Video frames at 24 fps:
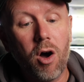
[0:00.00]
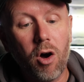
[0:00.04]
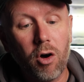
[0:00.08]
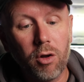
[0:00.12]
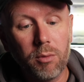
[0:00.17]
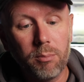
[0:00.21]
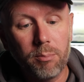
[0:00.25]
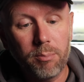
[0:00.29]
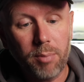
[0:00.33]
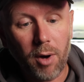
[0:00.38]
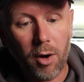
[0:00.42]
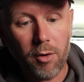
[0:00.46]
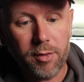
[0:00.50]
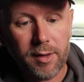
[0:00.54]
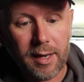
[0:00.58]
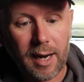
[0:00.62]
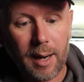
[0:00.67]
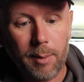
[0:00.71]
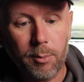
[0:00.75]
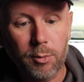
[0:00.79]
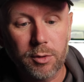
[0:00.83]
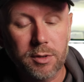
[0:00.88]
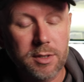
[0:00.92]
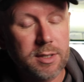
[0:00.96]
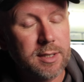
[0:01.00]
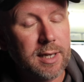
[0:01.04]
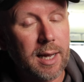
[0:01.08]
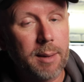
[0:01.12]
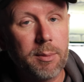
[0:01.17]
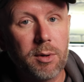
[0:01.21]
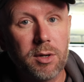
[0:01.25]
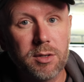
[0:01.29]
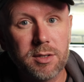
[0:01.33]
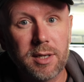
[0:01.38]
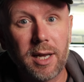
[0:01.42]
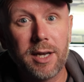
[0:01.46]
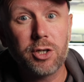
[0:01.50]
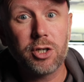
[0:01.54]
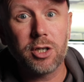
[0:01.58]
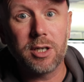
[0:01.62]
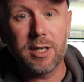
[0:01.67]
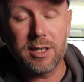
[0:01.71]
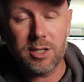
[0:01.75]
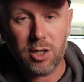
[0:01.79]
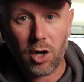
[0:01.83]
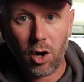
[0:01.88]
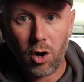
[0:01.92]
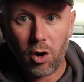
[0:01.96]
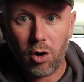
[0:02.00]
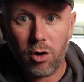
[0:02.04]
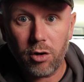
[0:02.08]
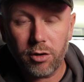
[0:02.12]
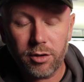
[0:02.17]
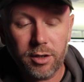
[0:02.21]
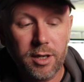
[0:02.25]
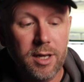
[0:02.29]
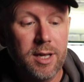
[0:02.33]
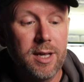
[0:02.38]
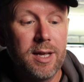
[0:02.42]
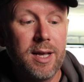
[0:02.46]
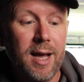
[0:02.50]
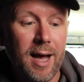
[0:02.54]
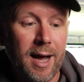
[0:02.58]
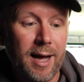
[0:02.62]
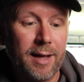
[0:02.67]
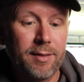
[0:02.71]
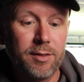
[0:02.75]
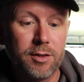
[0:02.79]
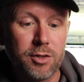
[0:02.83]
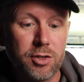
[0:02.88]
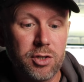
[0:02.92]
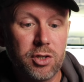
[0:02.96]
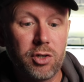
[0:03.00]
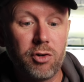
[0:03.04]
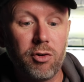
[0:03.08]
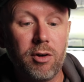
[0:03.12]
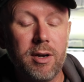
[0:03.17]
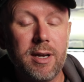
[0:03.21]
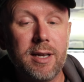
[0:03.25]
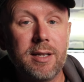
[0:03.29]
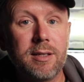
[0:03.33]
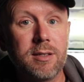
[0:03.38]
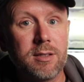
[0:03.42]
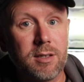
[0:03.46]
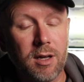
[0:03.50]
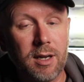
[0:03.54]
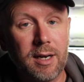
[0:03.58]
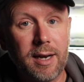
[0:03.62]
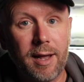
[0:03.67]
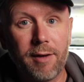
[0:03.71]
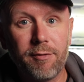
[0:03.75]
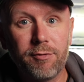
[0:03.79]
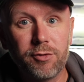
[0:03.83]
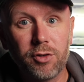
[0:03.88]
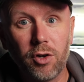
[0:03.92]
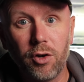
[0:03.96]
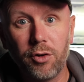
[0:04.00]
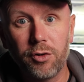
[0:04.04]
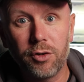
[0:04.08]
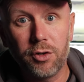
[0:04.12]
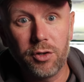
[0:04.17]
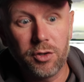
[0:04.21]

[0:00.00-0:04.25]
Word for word: on both cameras. Stabilization is on and the screens are left on